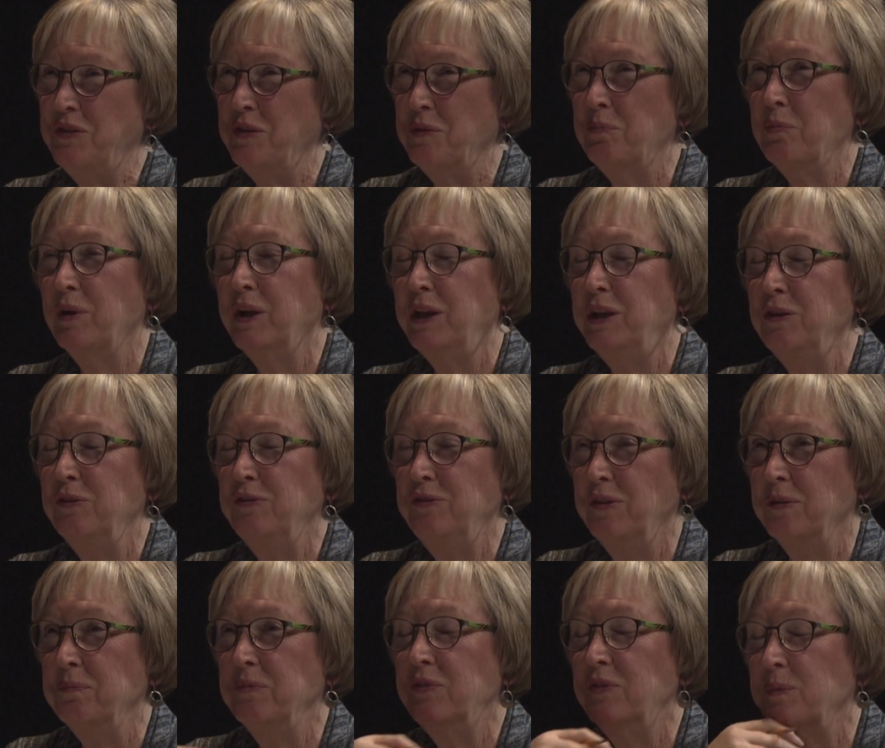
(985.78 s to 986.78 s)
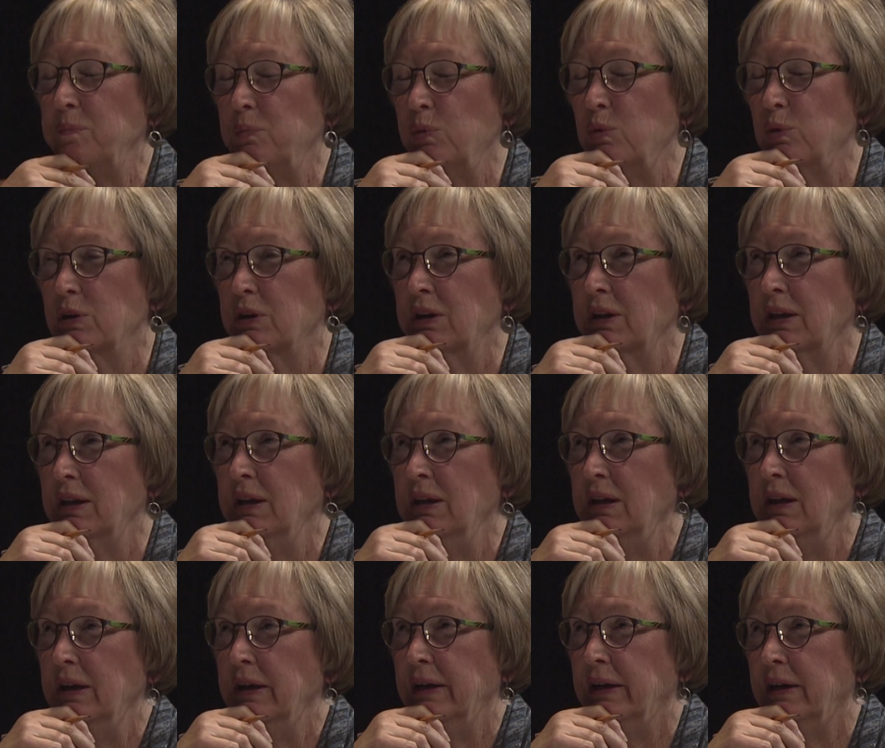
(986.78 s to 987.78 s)
to bring you some support,
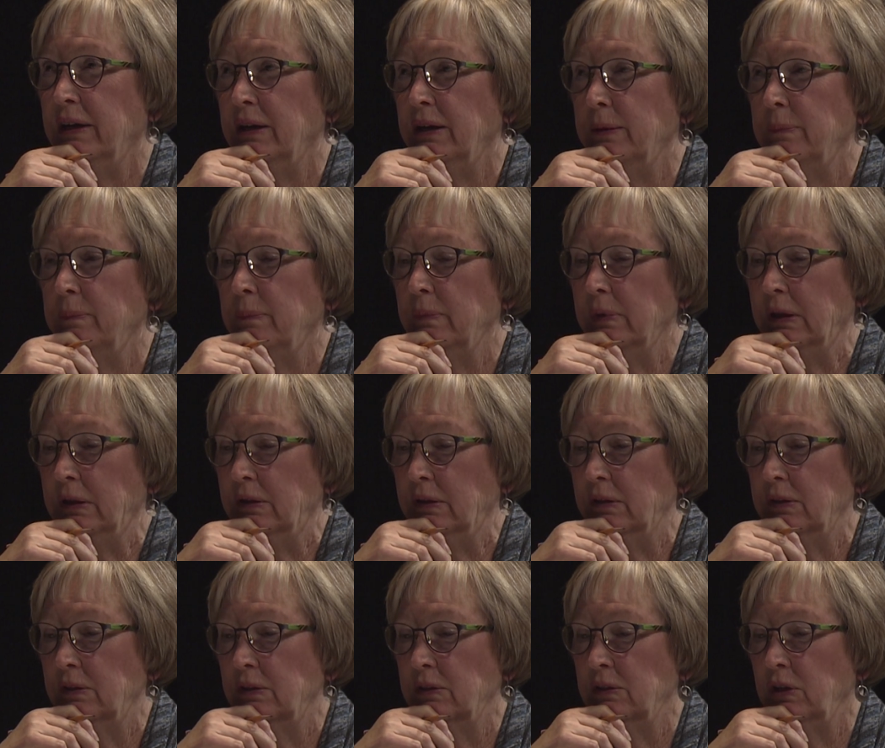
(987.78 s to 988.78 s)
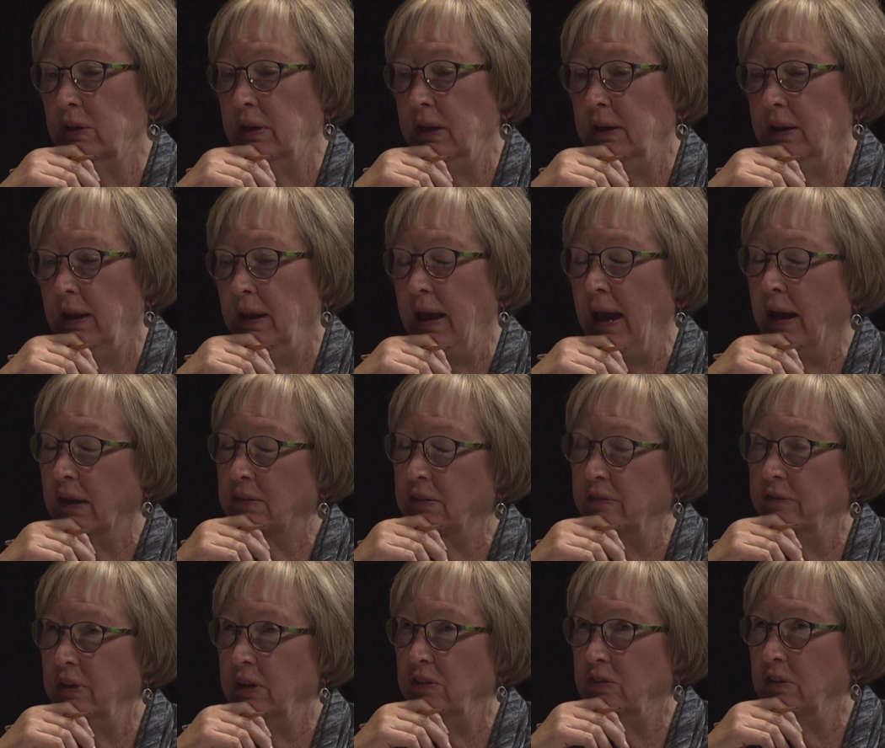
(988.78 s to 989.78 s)
looking at
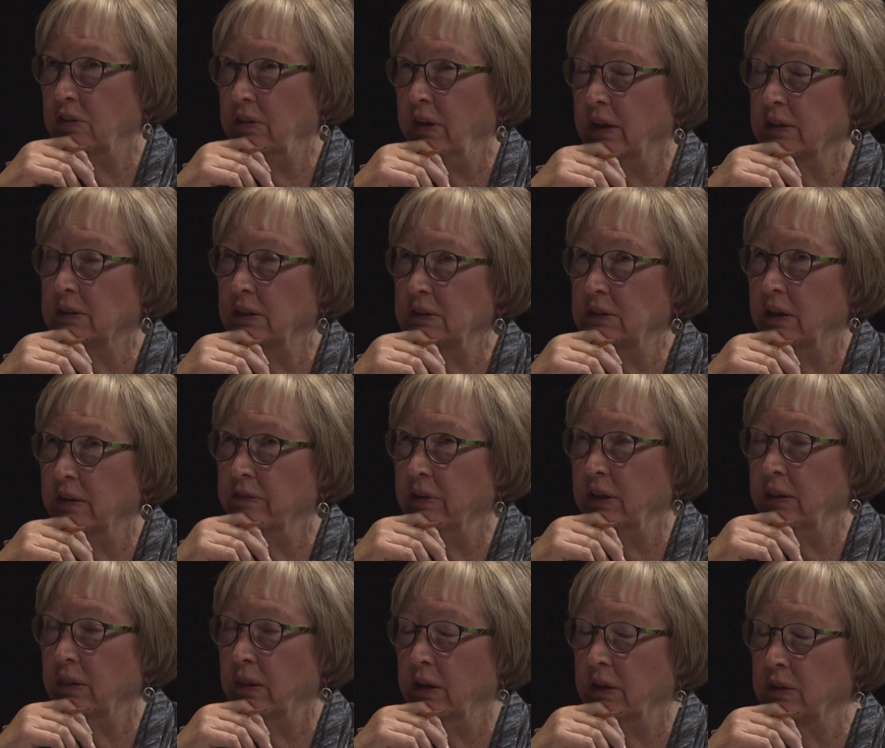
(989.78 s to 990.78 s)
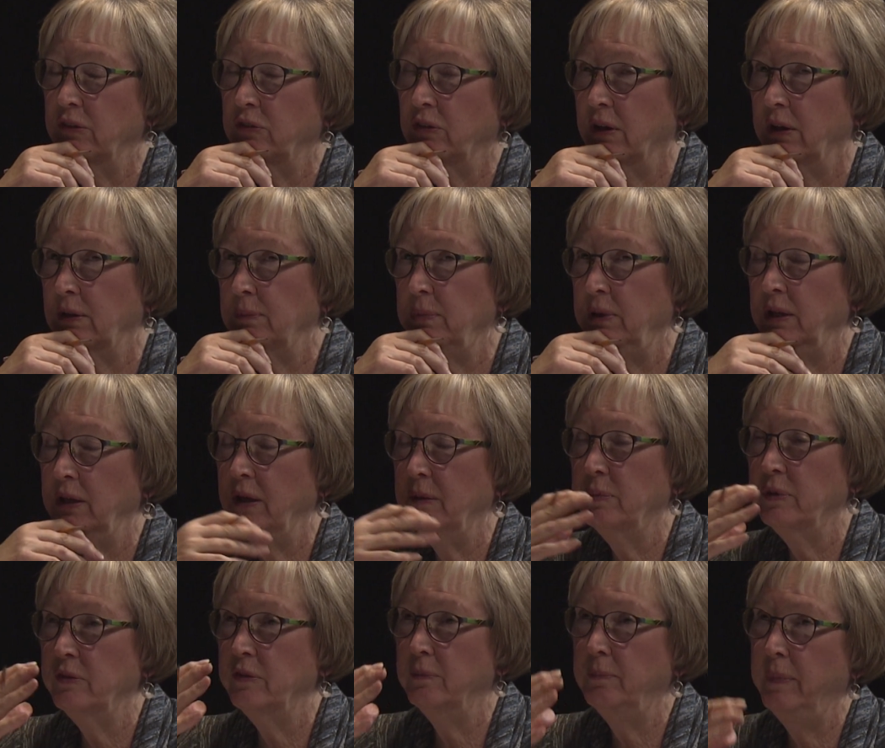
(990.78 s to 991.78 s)
activities of daily living, things like being
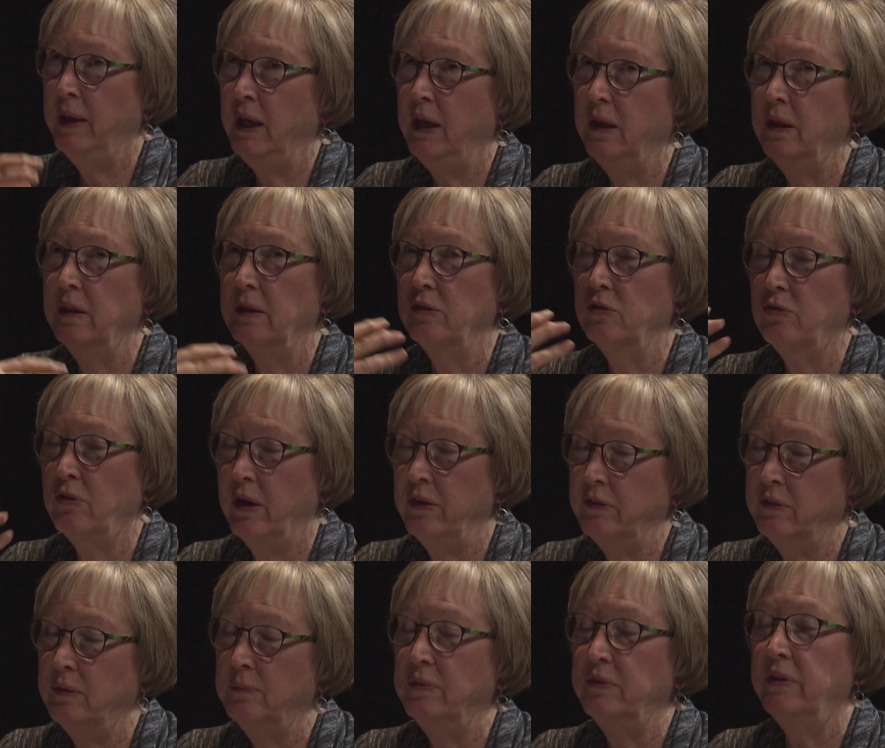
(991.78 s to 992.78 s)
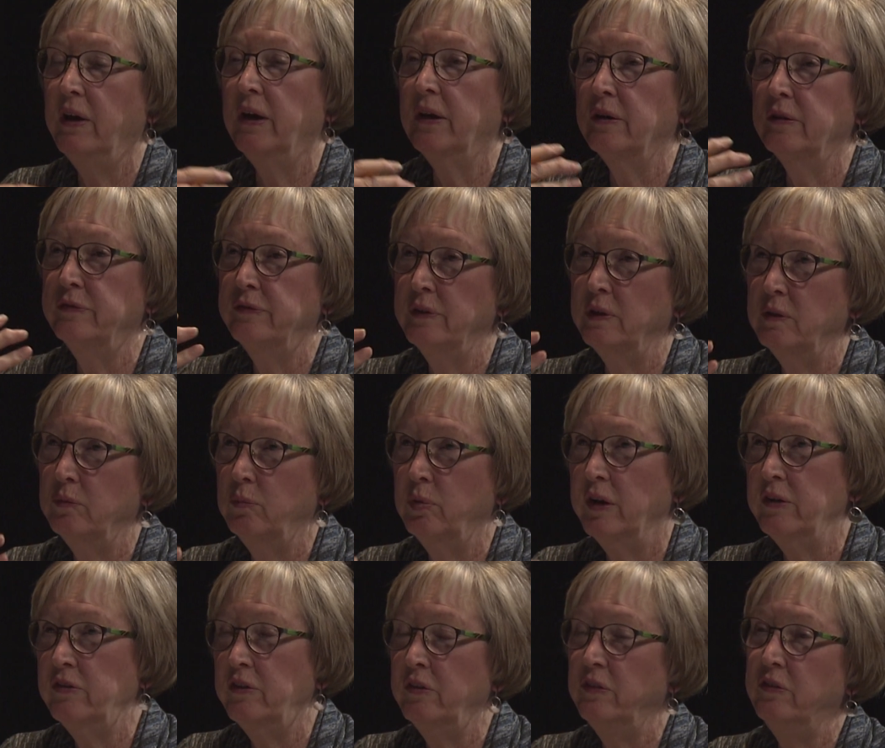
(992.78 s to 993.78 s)
able to bathe and dress himself and
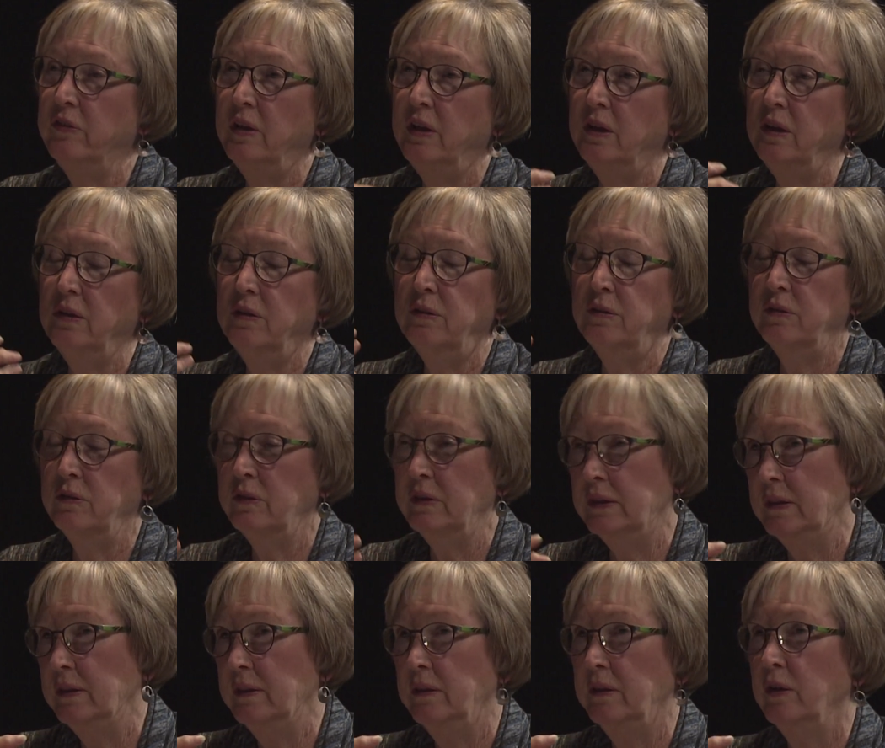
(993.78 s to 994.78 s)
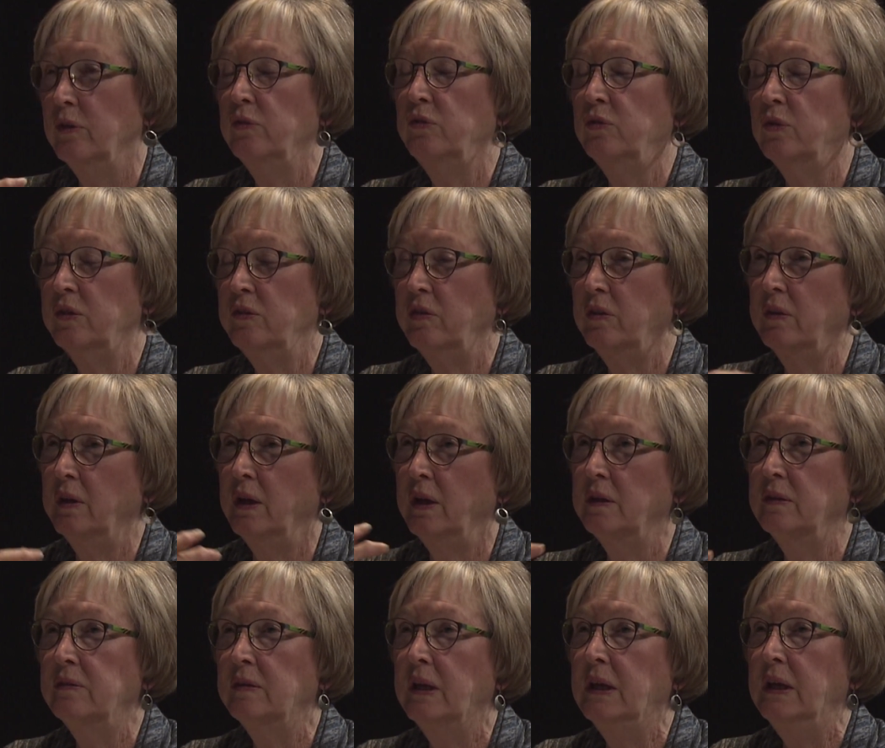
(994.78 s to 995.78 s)
brush his teeth, those sorts of
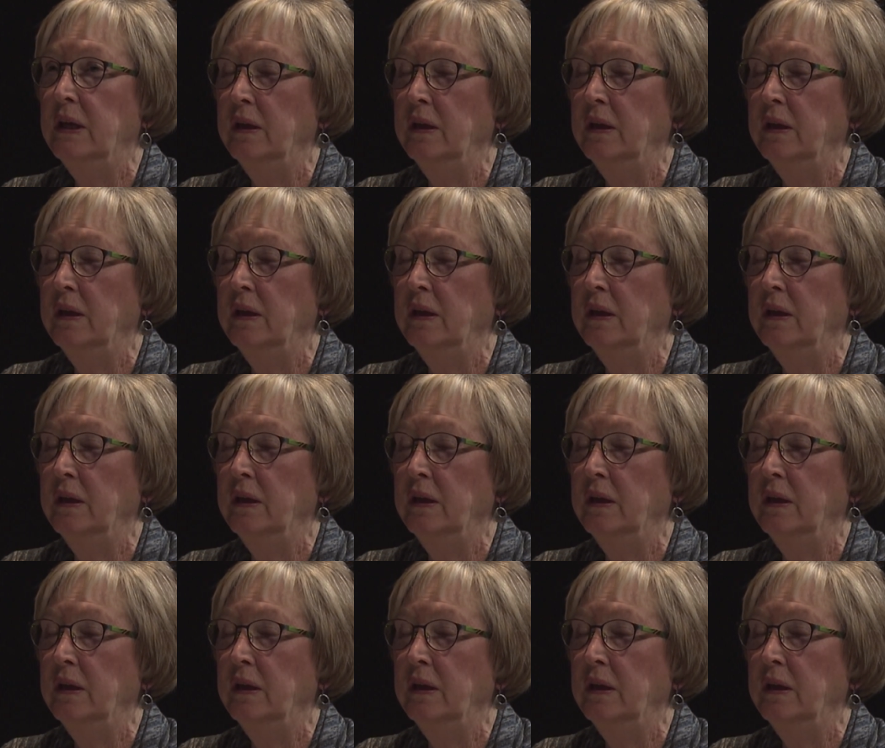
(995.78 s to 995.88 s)
things.